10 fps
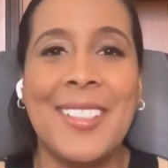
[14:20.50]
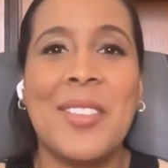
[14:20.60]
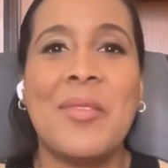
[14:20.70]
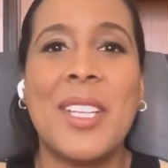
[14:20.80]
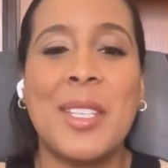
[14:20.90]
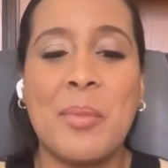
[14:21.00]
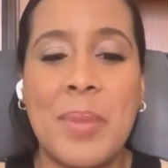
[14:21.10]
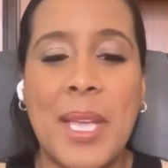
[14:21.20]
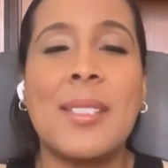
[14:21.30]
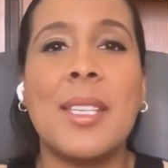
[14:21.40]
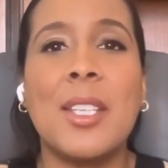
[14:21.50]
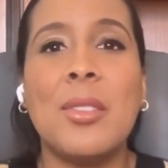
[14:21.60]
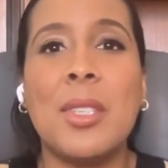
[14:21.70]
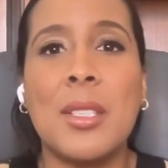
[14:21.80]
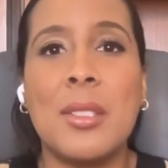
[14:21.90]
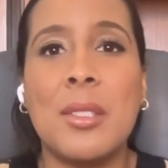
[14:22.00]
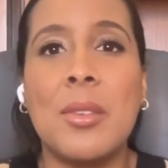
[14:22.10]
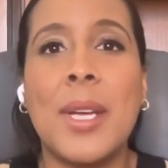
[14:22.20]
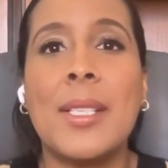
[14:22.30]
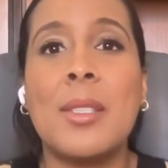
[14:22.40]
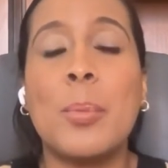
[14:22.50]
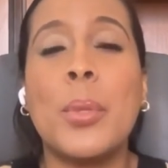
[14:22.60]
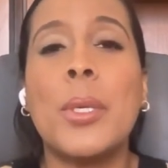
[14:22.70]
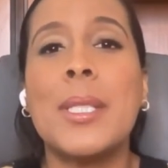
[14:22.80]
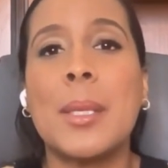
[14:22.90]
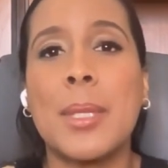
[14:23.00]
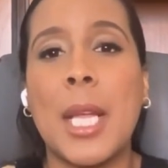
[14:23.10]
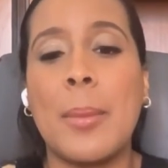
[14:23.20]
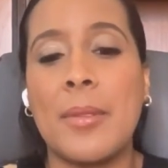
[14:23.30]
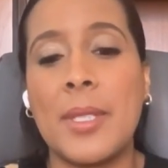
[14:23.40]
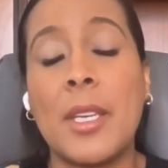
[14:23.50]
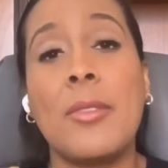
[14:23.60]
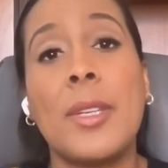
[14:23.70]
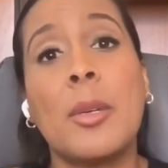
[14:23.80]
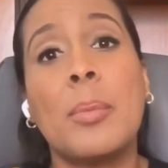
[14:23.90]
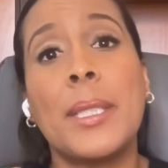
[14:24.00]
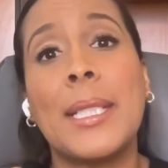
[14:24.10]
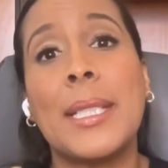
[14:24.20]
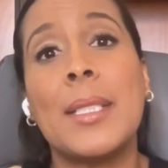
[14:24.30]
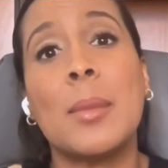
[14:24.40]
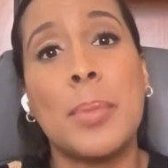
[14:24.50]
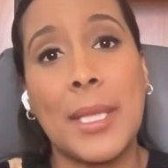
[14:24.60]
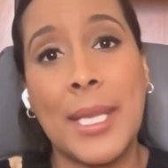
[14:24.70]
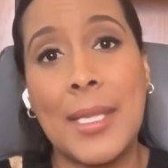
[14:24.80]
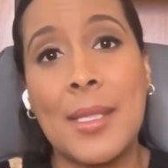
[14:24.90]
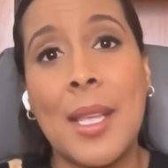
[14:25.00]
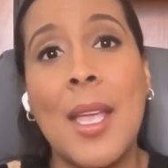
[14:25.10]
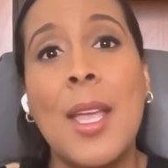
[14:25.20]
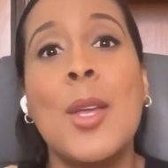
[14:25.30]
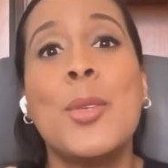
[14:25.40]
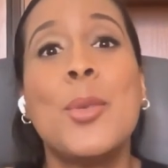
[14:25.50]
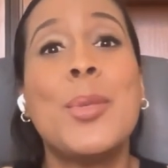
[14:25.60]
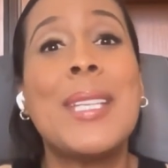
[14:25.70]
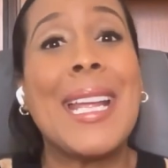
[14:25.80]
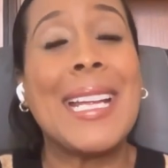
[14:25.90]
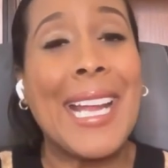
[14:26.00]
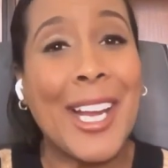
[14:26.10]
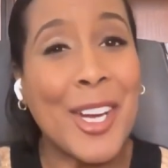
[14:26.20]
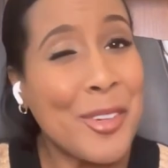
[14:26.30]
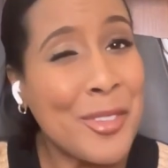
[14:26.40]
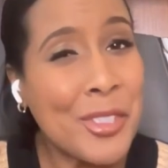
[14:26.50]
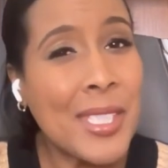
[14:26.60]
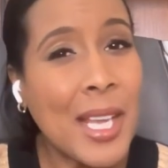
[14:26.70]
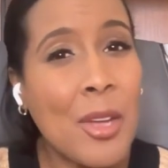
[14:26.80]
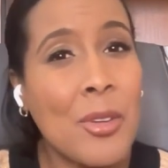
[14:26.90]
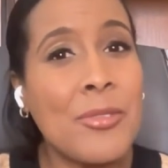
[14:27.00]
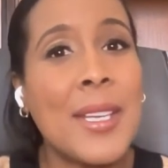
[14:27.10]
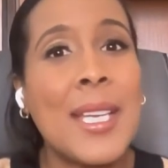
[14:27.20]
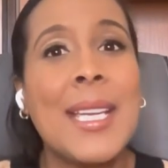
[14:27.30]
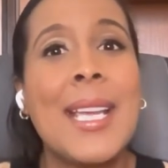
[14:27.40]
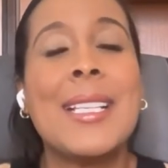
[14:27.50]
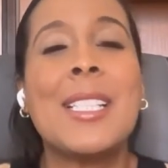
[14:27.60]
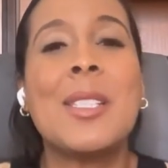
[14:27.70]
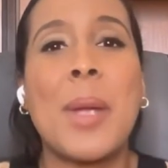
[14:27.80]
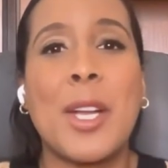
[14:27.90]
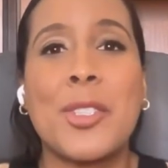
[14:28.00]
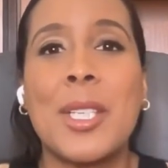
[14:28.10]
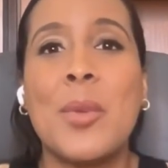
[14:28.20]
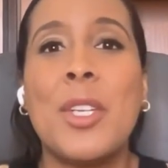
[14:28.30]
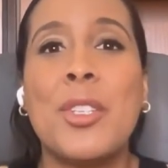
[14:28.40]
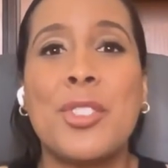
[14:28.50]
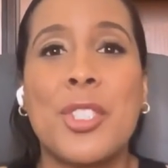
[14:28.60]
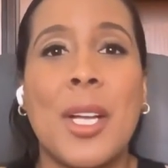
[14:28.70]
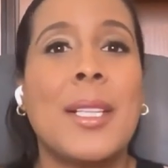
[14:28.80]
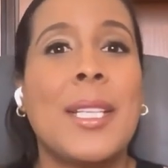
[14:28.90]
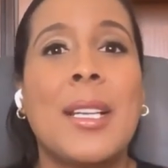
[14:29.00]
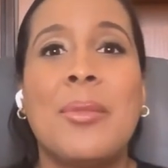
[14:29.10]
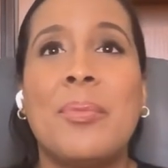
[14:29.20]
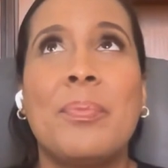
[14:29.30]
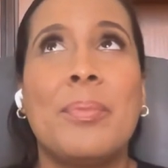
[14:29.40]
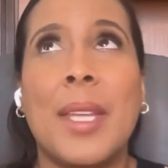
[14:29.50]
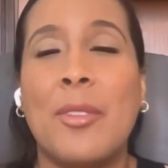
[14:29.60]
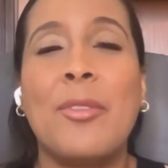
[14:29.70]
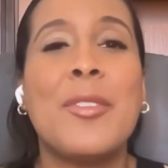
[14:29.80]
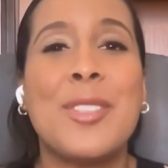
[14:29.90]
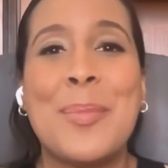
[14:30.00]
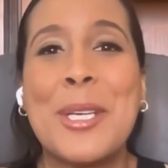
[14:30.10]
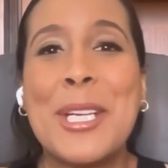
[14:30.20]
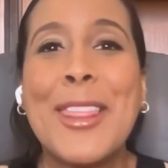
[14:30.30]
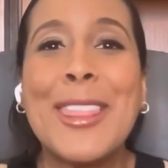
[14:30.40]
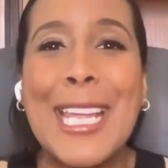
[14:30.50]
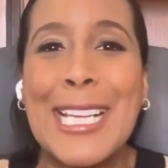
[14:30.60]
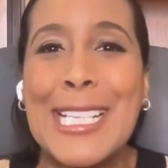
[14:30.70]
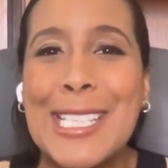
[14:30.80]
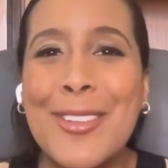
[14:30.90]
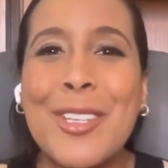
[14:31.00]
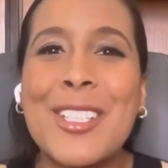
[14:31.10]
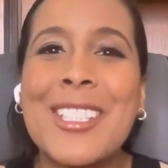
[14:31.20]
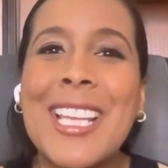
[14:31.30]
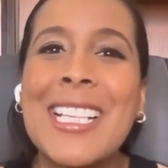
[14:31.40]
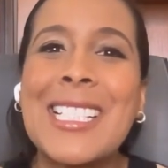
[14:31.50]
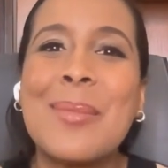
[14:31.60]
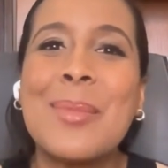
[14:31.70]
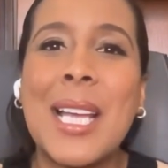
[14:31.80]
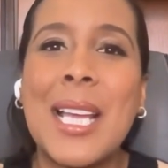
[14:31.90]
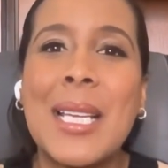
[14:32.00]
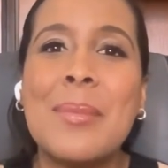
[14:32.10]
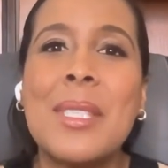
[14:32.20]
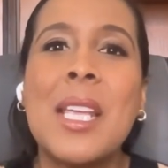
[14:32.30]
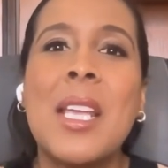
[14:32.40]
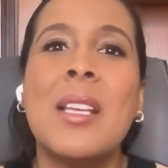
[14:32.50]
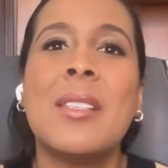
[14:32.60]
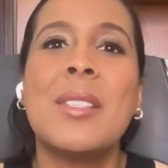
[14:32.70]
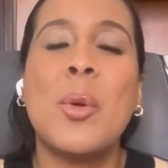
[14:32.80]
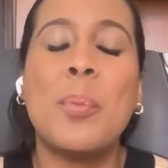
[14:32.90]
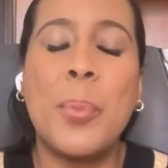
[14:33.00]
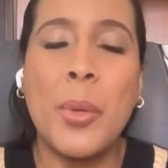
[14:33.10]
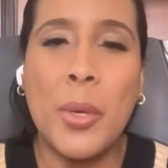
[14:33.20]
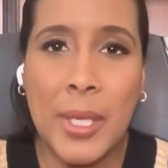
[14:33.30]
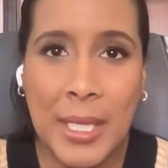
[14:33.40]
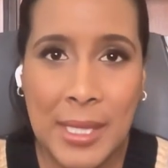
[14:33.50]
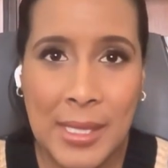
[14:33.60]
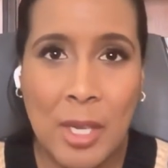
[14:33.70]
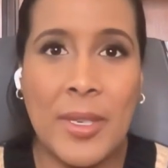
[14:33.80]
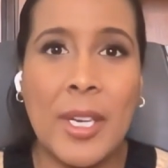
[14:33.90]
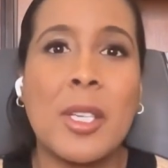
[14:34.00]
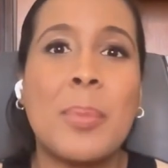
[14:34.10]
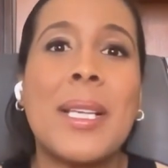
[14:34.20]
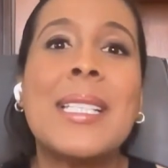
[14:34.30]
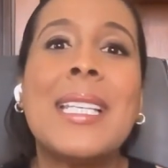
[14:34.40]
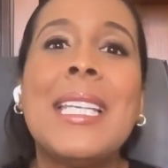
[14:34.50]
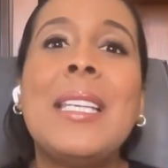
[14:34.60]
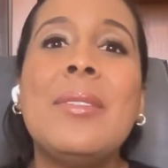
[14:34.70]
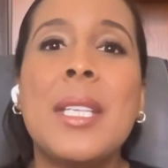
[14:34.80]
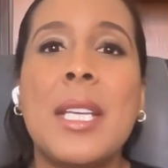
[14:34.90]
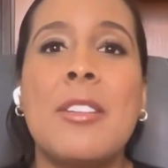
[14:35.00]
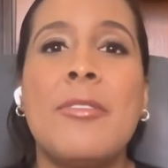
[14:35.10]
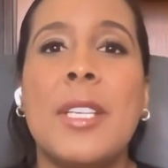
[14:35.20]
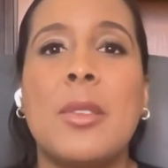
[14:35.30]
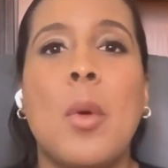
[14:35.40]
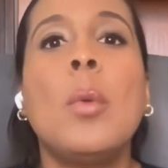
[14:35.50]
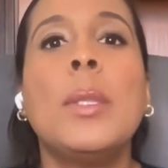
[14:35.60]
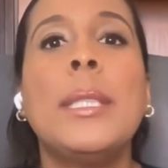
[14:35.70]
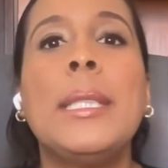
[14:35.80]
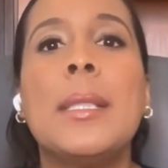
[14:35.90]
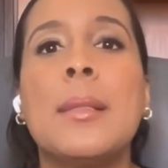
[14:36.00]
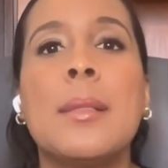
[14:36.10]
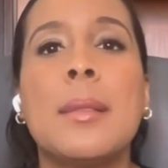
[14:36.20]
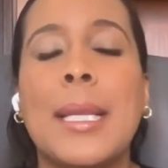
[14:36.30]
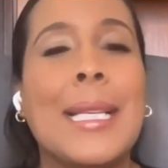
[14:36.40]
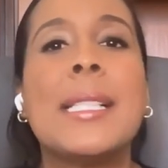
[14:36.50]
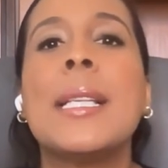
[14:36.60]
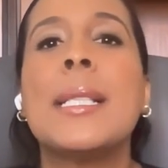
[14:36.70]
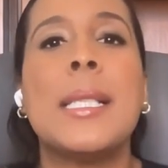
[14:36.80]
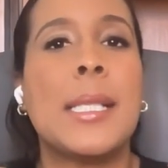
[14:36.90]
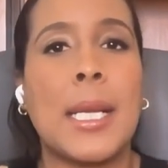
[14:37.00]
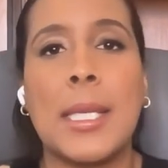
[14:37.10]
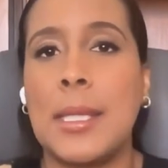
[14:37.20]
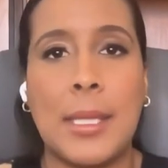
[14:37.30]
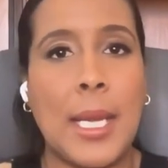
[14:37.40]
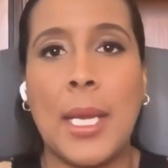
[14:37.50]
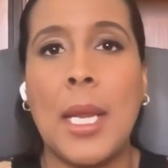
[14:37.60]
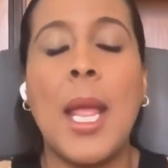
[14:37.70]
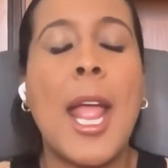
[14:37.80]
but the best thing you can do is to put some type of self care plan into place to take care of yourself, especially when you're juggling like 50 million things, it feels like sometimes. So putting the self care into place, even if it's only like 60 seconds a day.